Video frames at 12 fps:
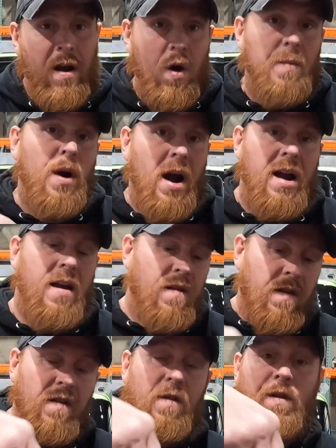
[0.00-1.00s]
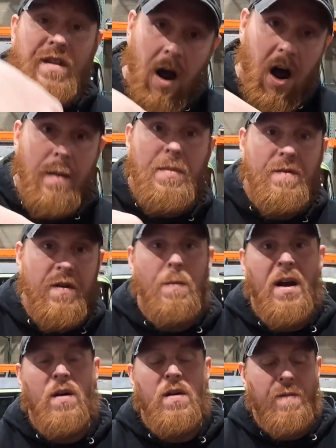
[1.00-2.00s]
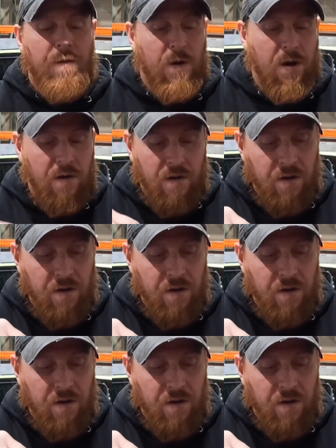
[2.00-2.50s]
and our bracket sits on top of your mounting foot,